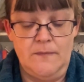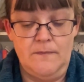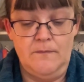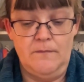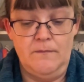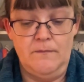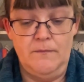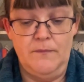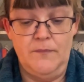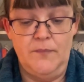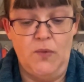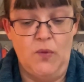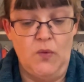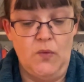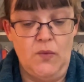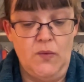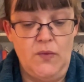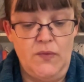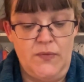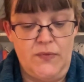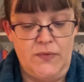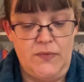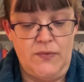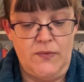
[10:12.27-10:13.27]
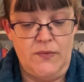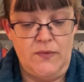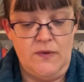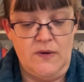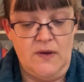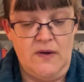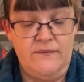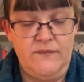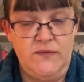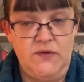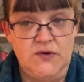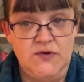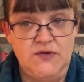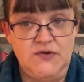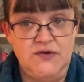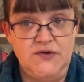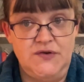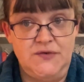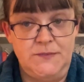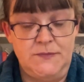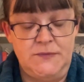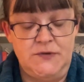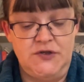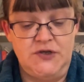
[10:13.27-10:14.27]
both have
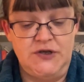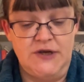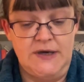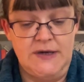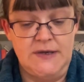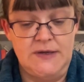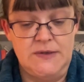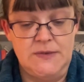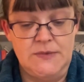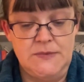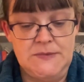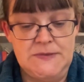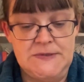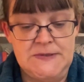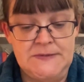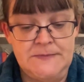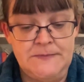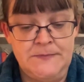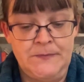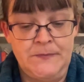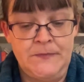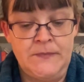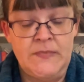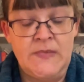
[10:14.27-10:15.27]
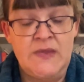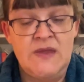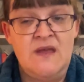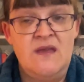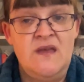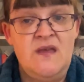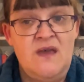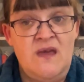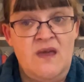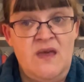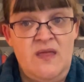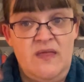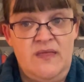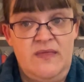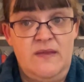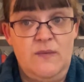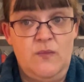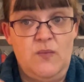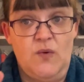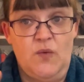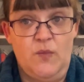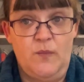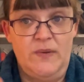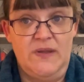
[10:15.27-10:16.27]
YouTube channels. They
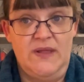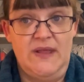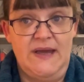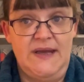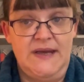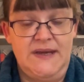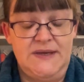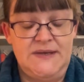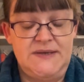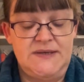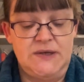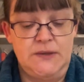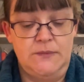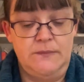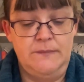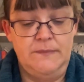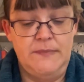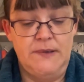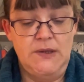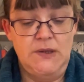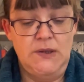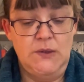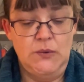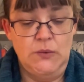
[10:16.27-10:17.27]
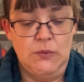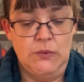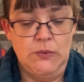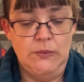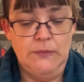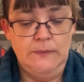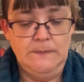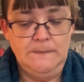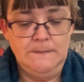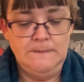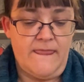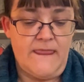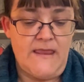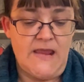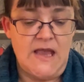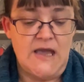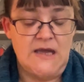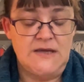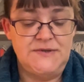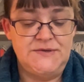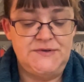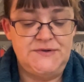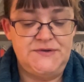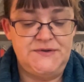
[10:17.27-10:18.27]
will be linked down below.
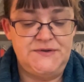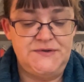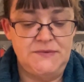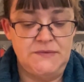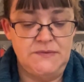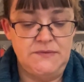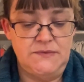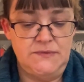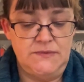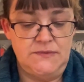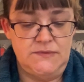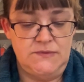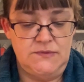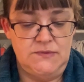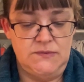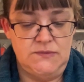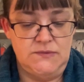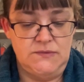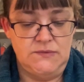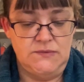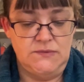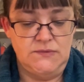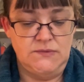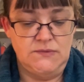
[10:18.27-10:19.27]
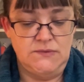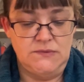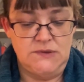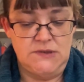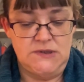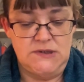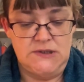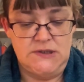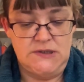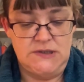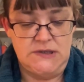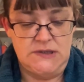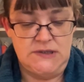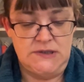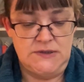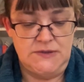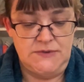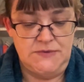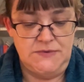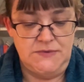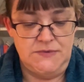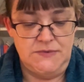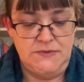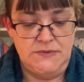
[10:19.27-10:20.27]
I don't know
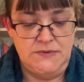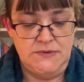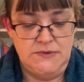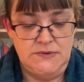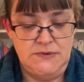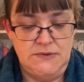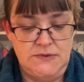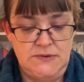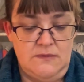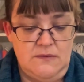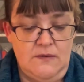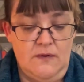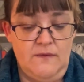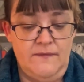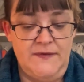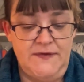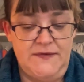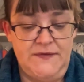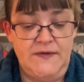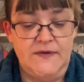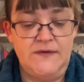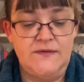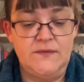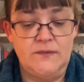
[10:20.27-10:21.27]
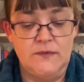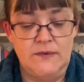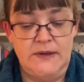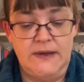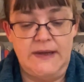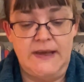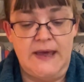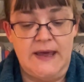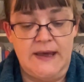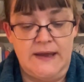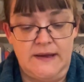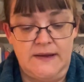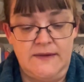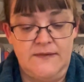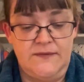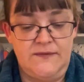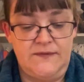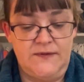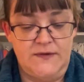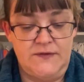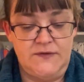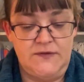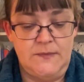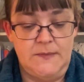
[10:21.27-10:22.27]
how. Obviously, it's going to get
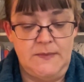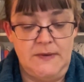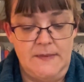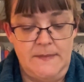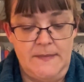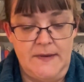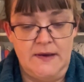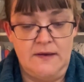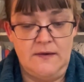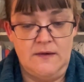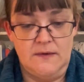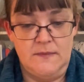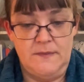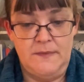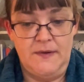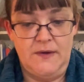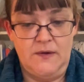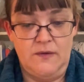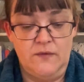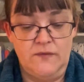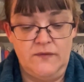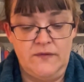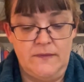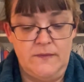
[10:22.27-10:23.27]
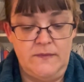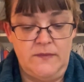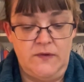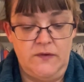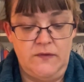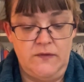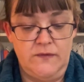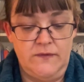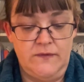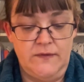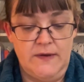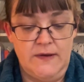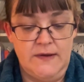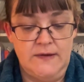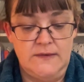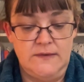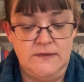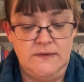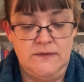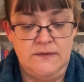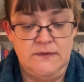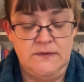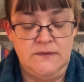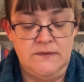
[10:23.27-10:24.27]
considerably bigger because I'm
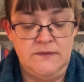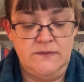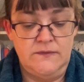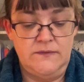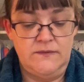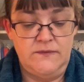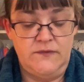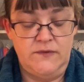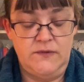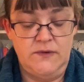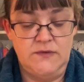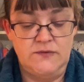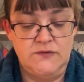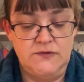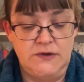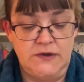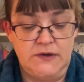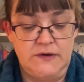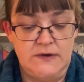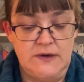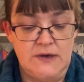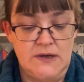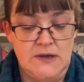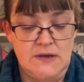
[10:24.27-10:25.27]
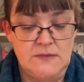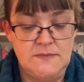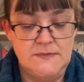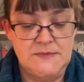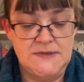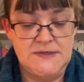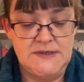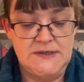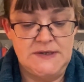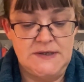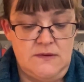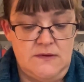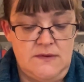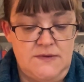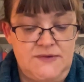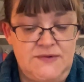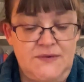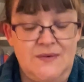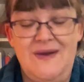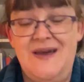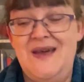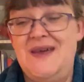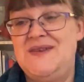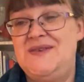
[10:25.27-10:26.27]
using 200 grams.
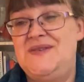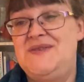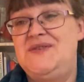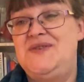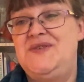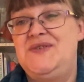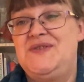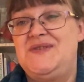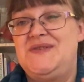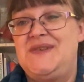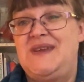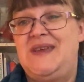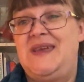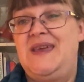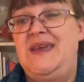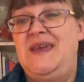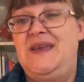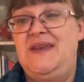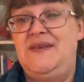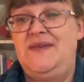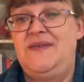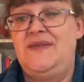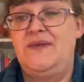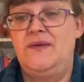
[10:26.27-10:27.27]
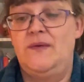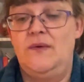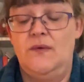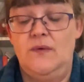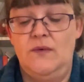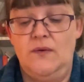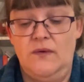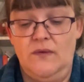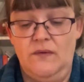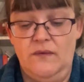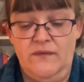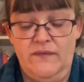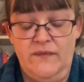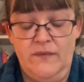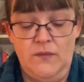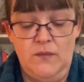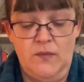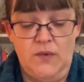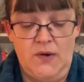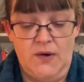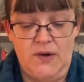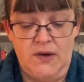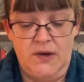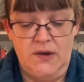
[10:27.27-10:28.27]
So it is just a case of
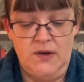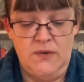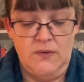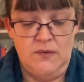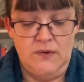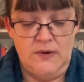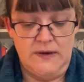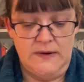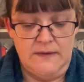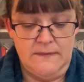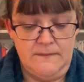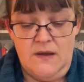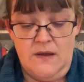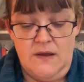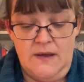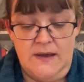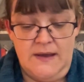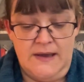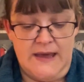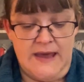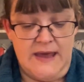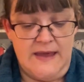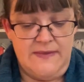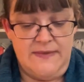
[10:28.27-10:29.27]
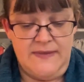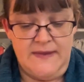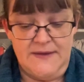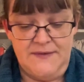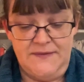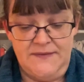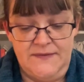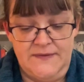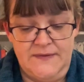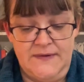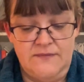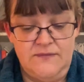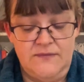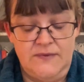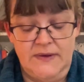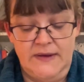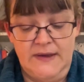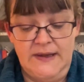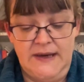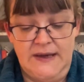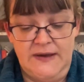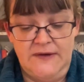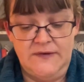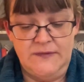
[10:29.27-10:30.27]
working on it. Again, this is a
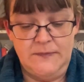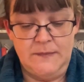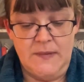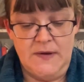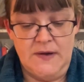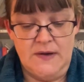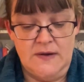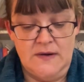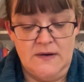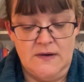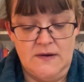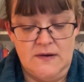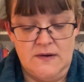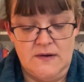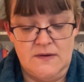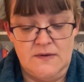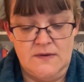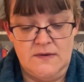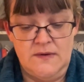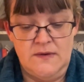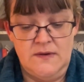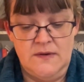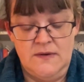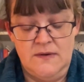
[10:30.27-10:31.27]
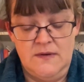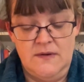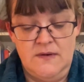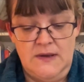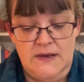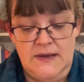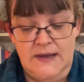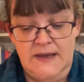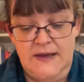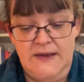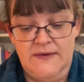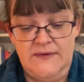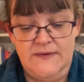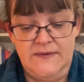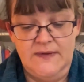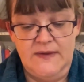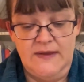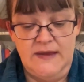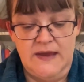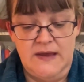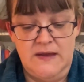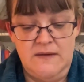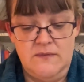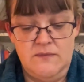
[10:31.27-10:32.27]
really nice pattern.
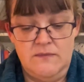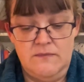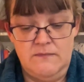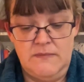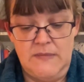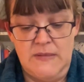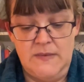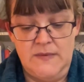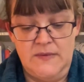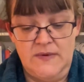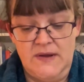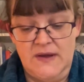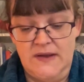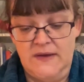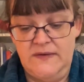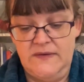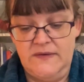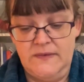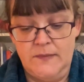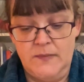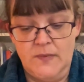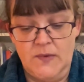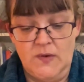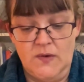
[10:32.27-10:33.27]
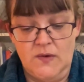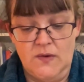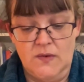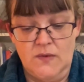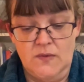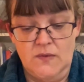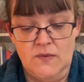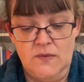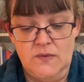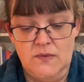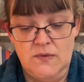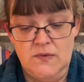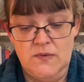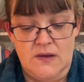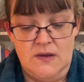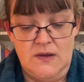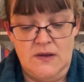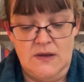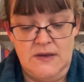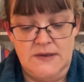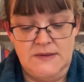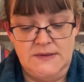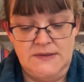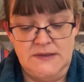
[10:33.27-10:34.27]
Easily memorizable.
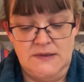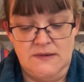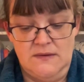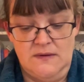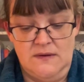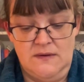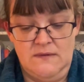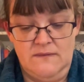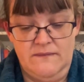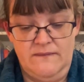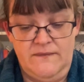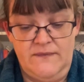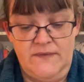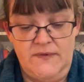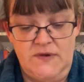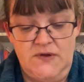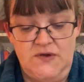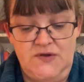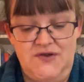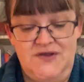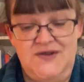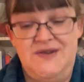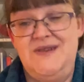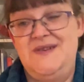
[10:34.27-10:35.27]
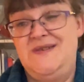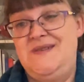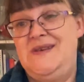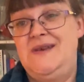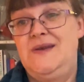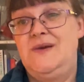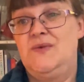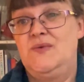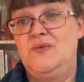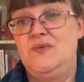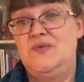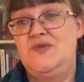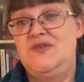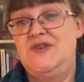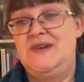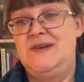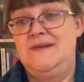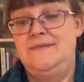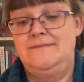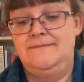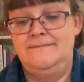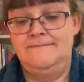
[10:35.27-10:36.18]
And I love chinoiseen crochet.